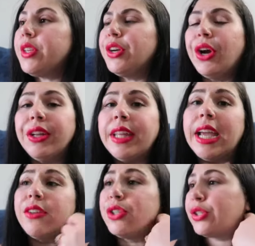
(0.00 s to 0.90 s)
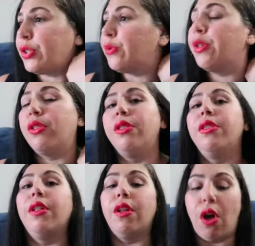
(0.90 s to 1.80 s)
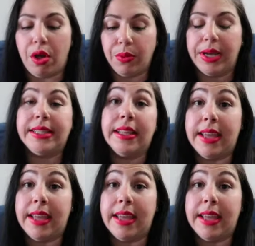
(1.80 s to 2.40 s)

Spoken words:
Currently I just do the all the way to